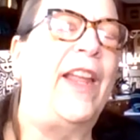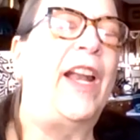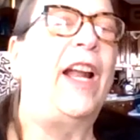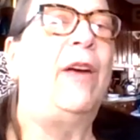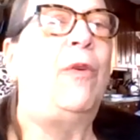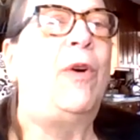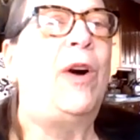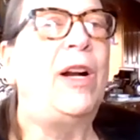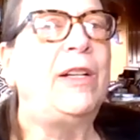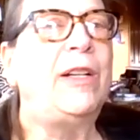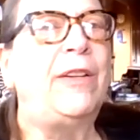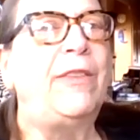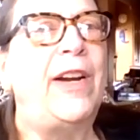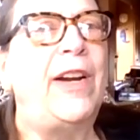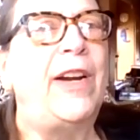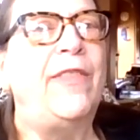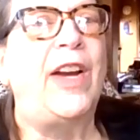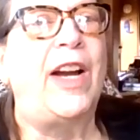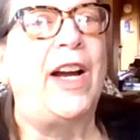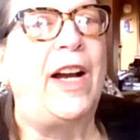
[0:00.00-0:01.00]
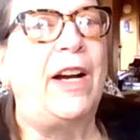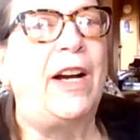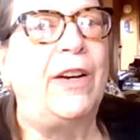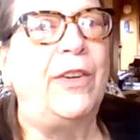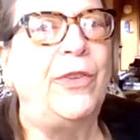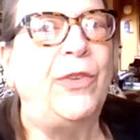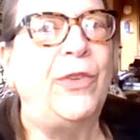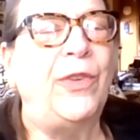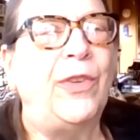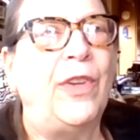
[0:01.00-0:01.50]
And I walk around the
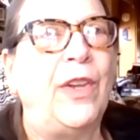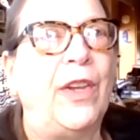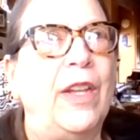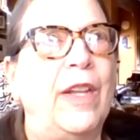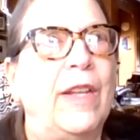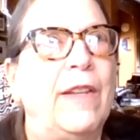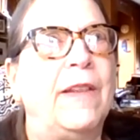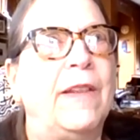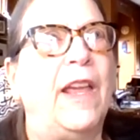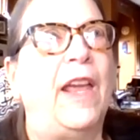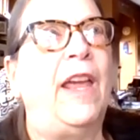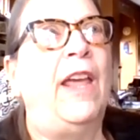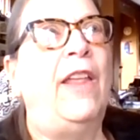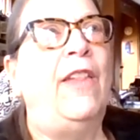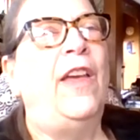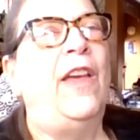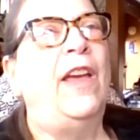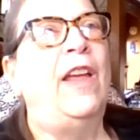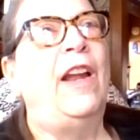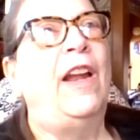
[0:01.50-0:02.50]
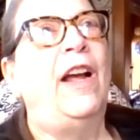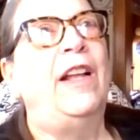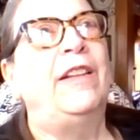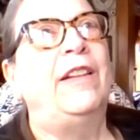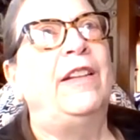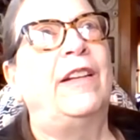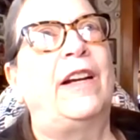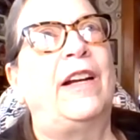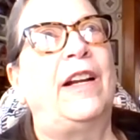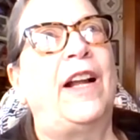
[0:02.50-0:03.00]
house, and then I
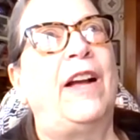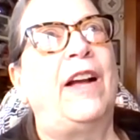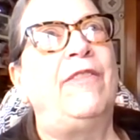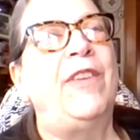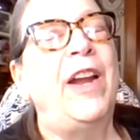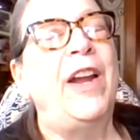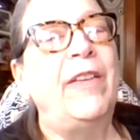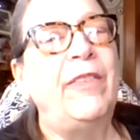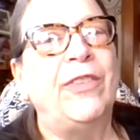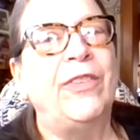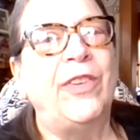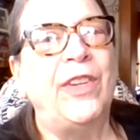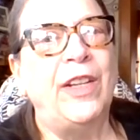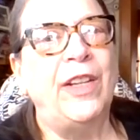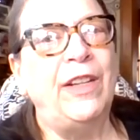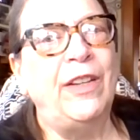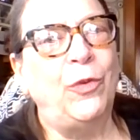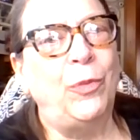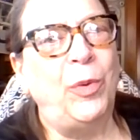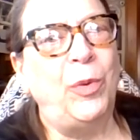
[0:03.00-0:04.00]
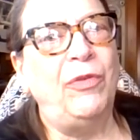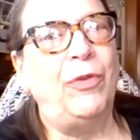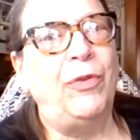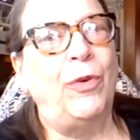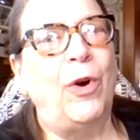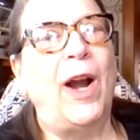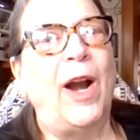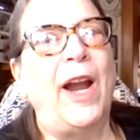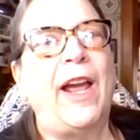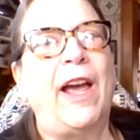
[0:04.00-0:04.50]
thought, "I've never seen this
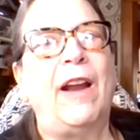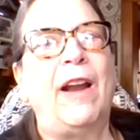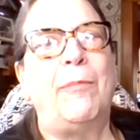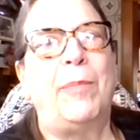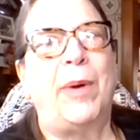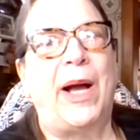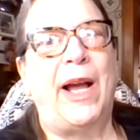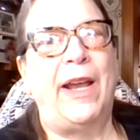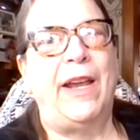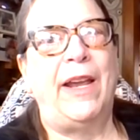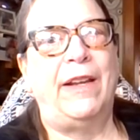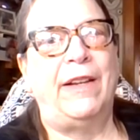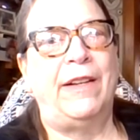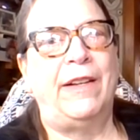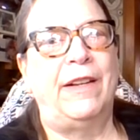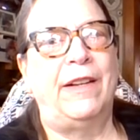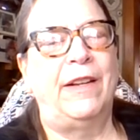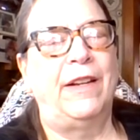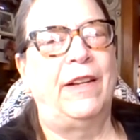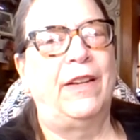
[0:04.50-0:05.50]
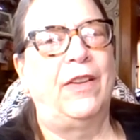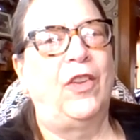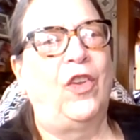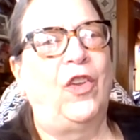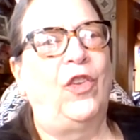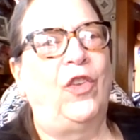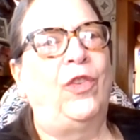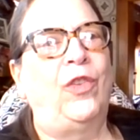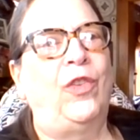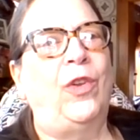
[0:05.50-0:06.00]
before. I gotta buy it."
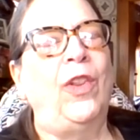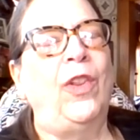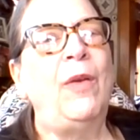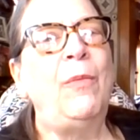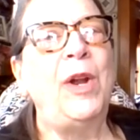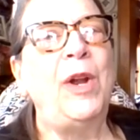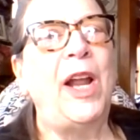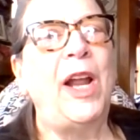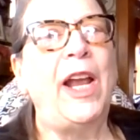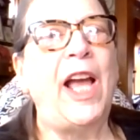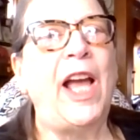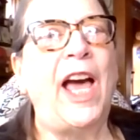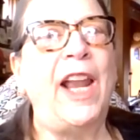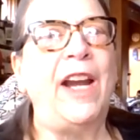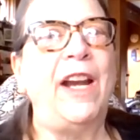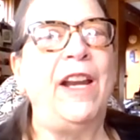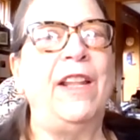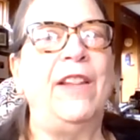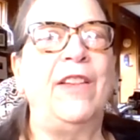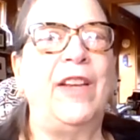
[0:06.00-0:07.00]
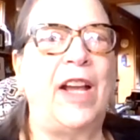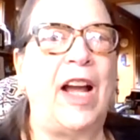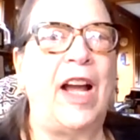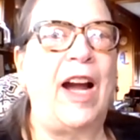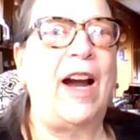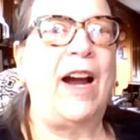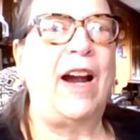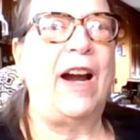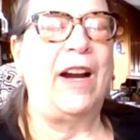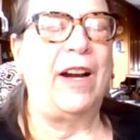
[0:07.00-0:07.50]
So then when I got it in the
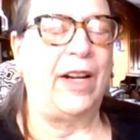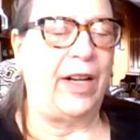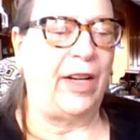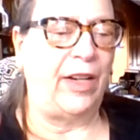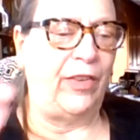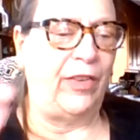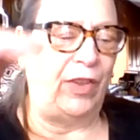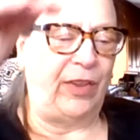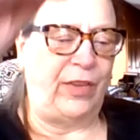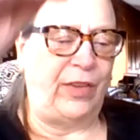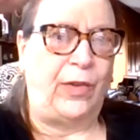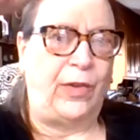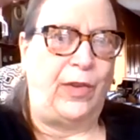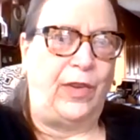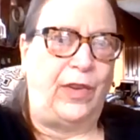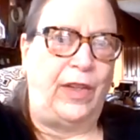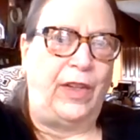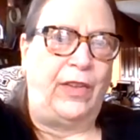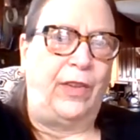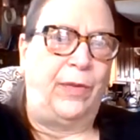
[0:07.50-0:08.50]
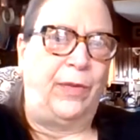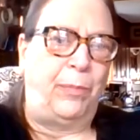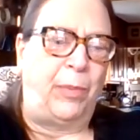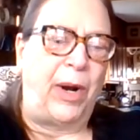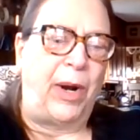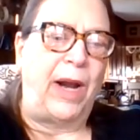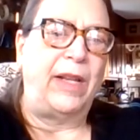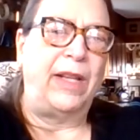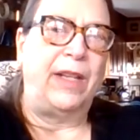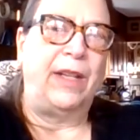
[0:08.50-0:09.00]
car, because it's it's
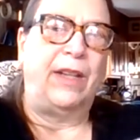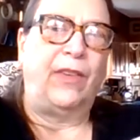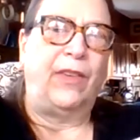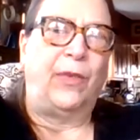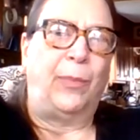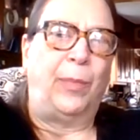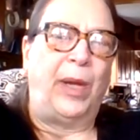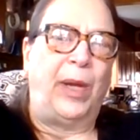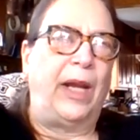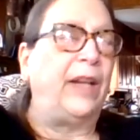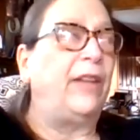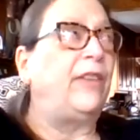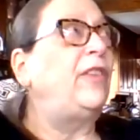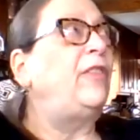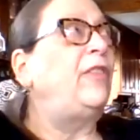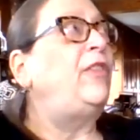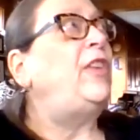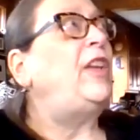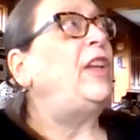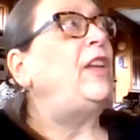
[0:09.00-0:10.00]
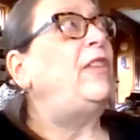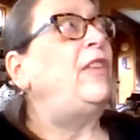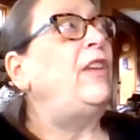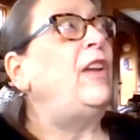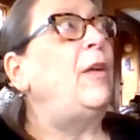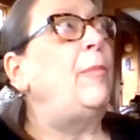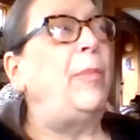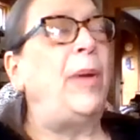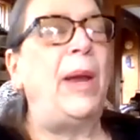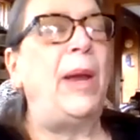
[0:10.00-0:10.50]
probably this big, it's it's
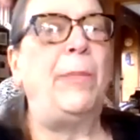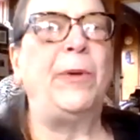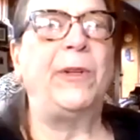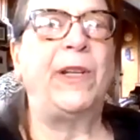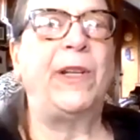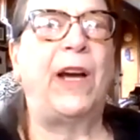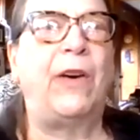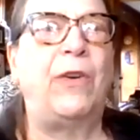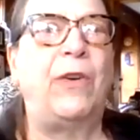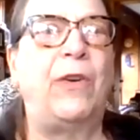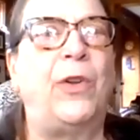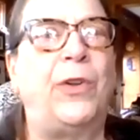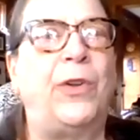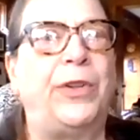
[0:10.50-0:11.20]
in a paper towel